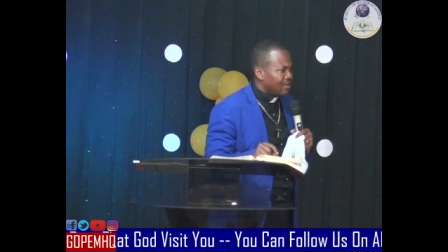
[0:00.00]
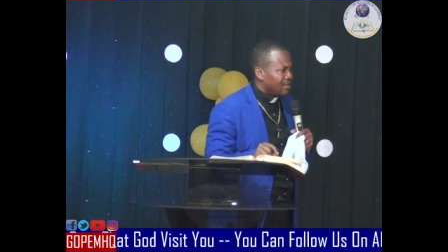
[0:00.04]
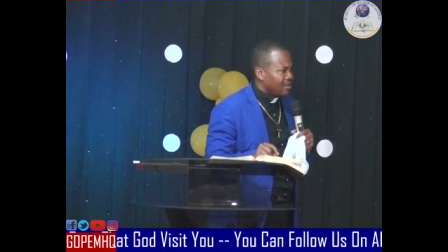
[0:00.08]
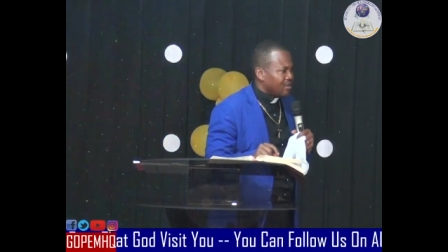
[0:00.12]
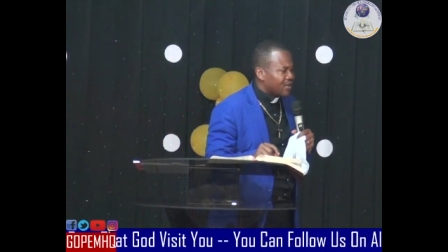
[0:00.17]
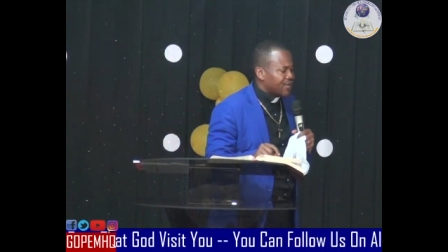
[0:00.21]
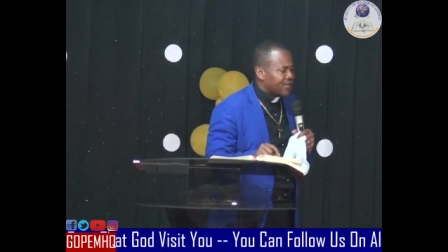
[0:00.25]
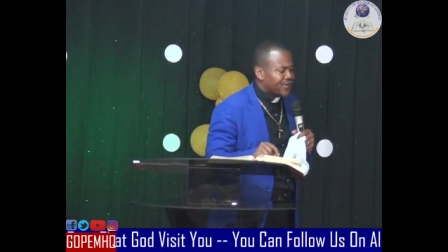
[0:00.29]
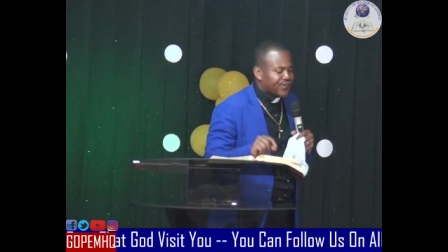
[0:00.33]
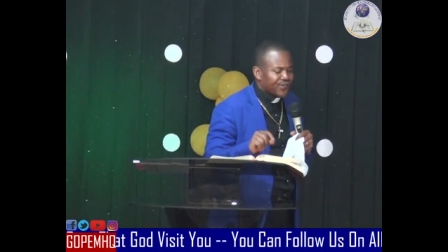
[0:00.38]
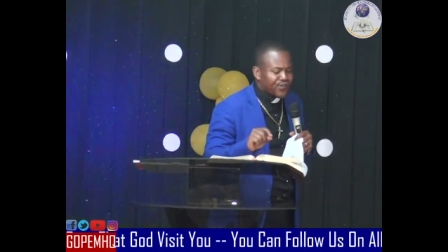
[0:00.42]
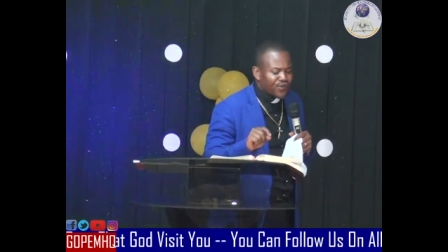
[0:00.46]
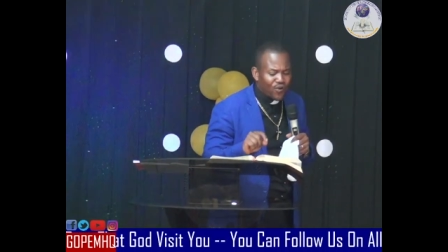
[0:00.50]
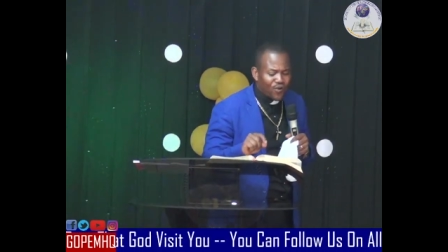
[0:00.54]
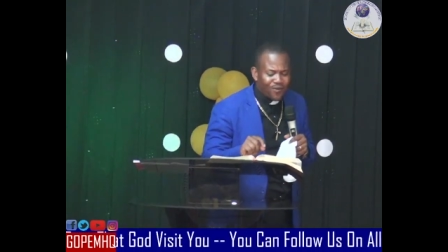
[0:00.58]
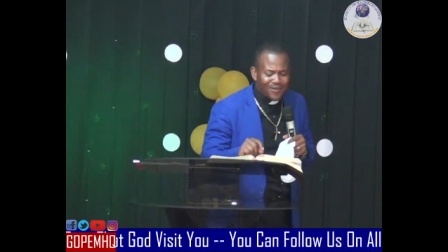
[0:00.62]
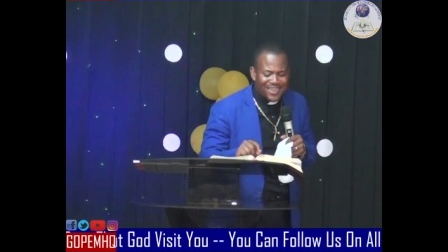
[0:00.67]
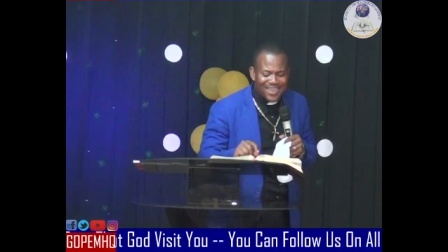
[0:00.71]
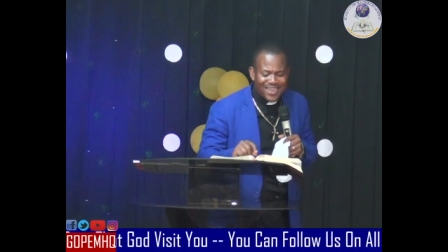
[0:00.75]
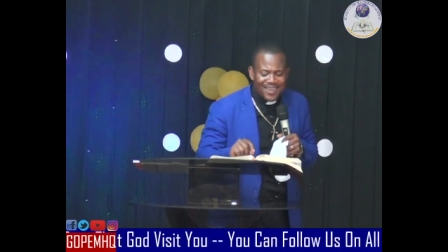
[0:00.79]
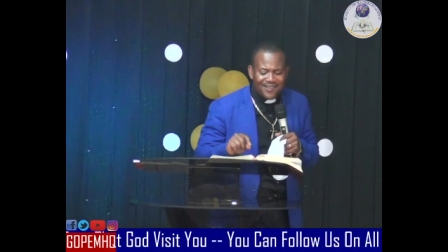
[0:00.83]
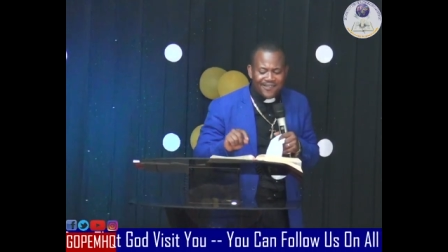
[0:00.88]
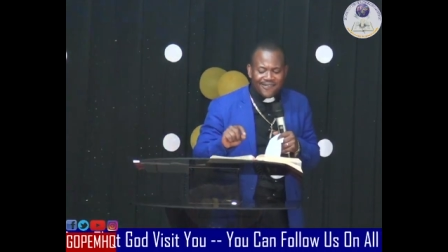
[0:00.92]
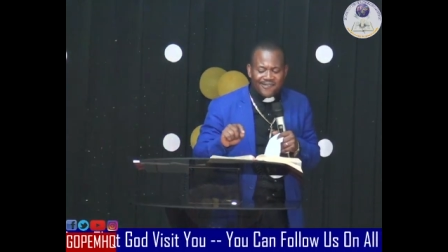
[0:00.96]
Sow
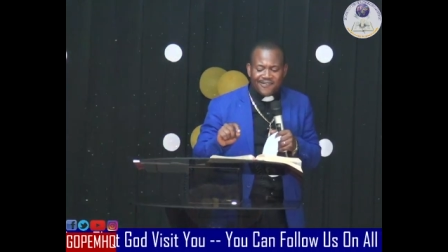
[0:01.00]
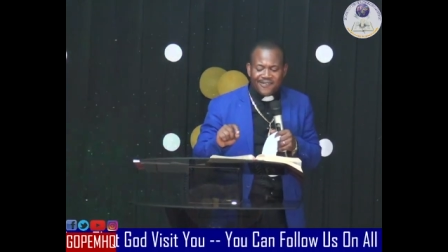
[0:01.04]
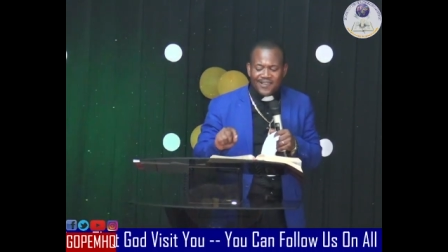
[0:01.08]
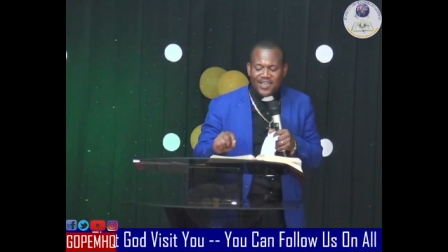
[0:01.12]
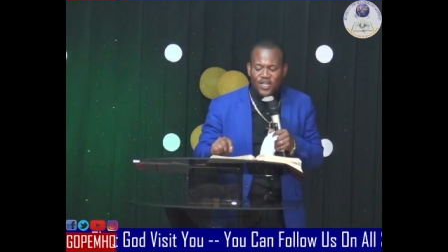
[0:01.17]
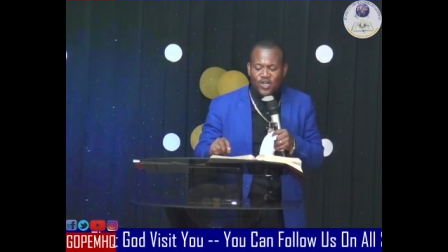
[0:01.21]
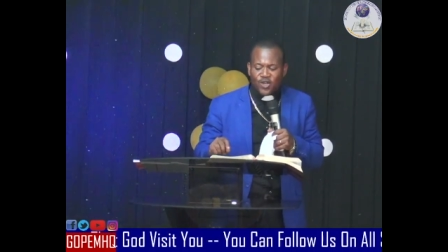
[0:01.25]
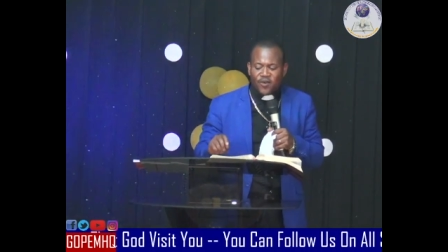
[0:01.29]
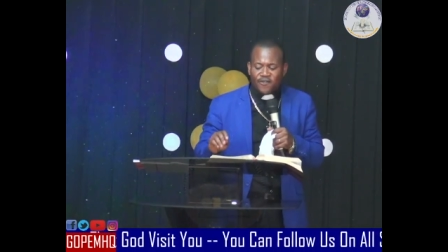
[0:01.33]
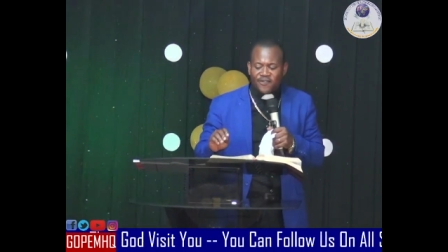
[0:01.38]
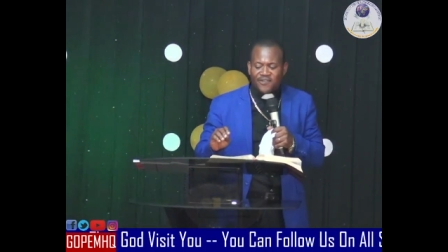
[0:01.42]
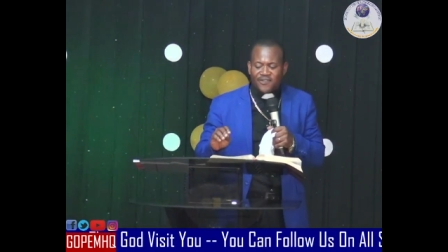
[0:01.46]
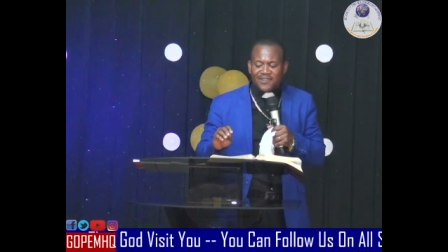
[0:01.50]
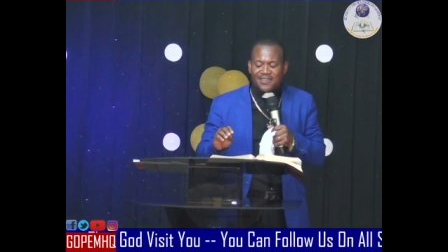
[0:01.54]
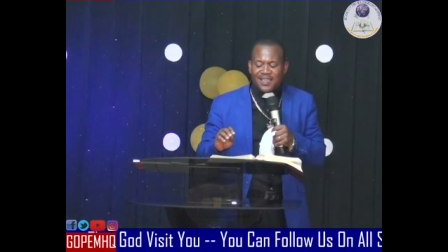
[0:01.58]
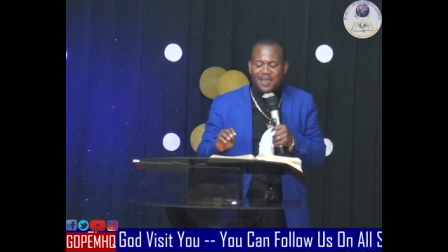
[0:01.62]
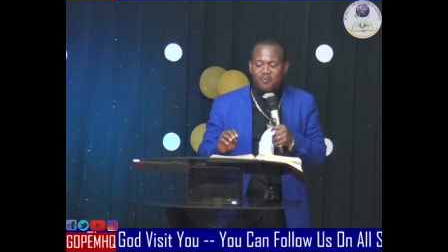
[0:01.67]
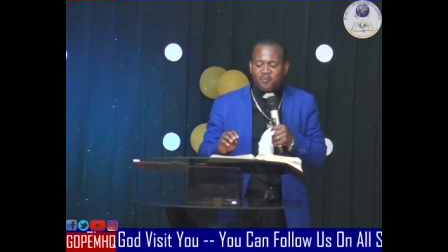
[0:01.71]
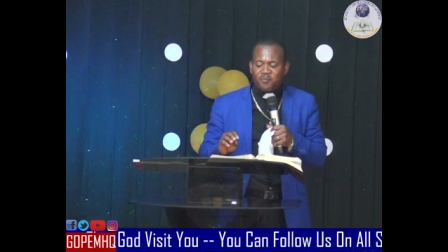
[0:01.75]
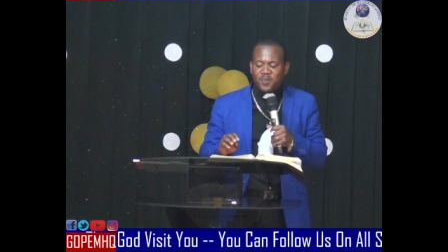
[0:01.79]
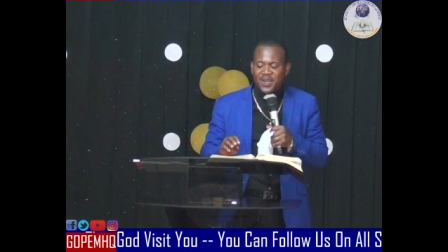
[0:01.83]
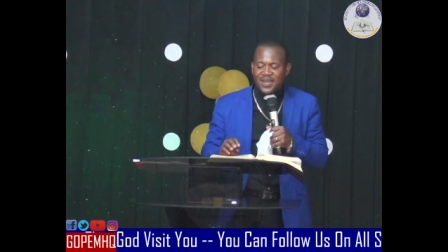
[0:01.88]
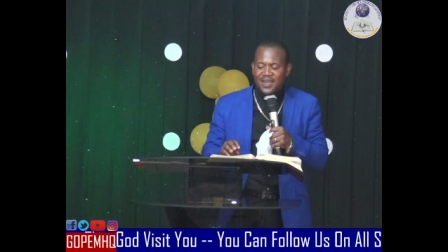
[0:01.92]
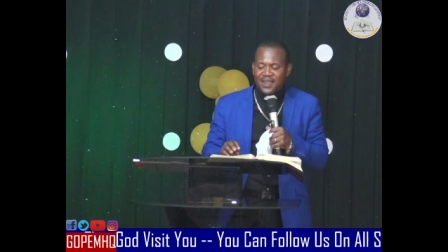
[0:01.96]
a seed of
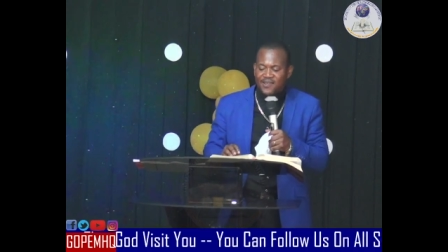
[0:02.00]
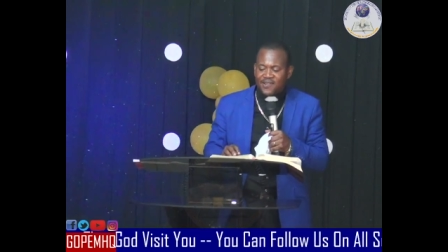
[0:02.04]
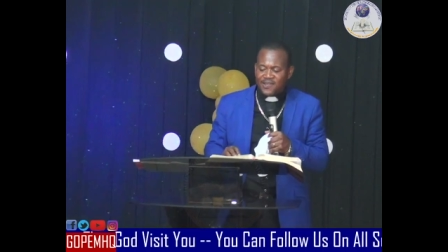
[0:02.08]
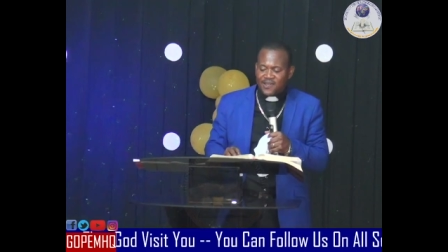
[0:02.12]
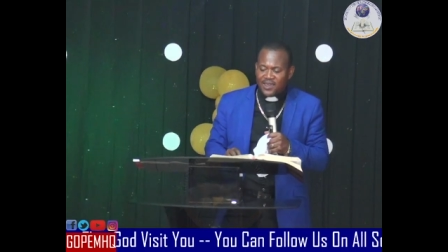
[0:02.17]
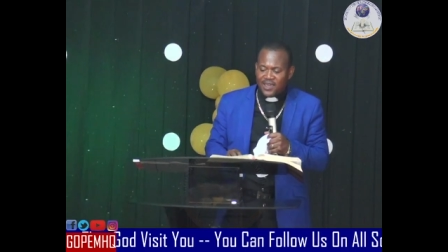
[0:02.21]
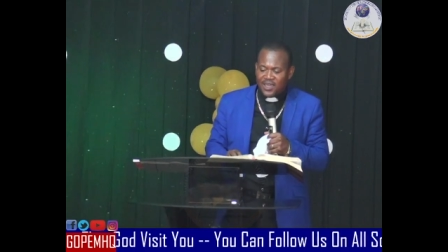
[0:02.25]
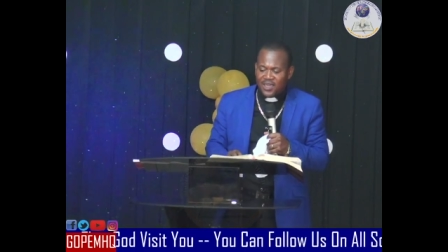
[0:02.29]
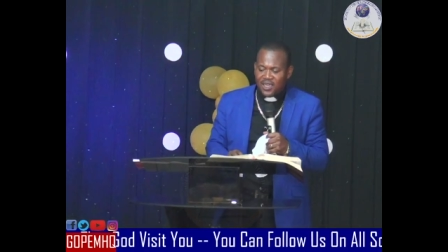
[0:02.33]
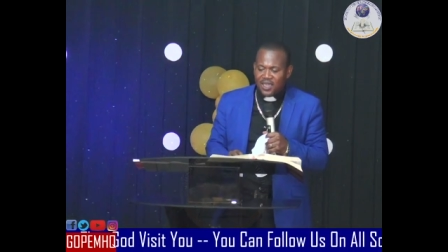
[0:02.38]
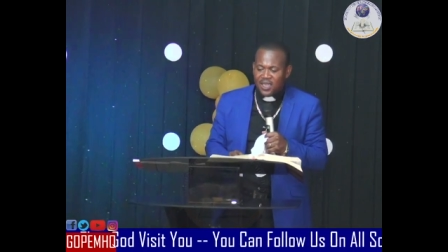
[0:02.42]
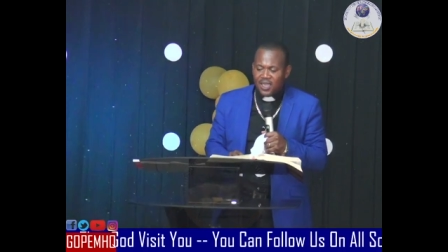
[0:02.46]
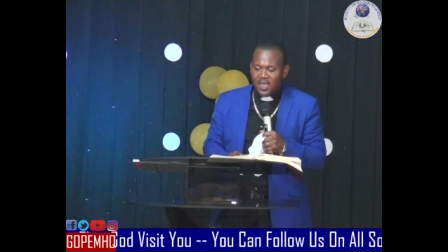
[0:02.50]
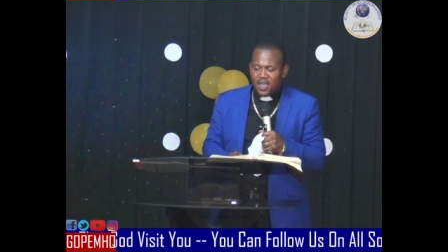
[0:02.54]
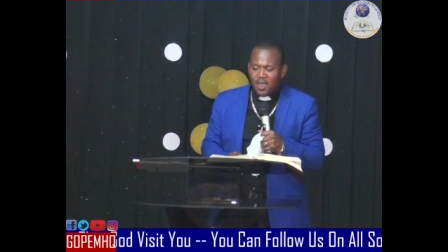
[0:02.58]
stability